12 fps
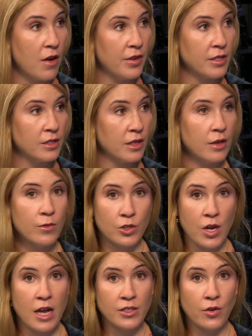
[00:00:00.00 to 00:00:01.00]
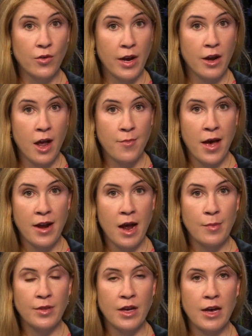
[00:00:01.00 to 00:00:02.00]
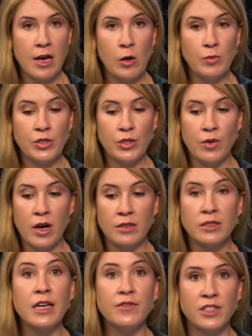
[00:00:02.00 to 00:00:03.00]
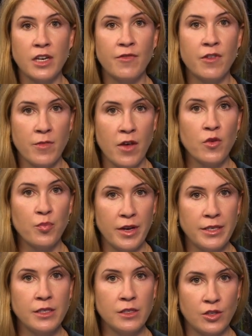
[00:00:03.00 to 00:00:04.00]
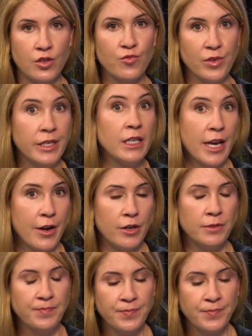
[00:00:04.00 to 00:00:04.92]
obviously, which has a great iPad app that helps you uh, save Love stuff it. from other places to read later.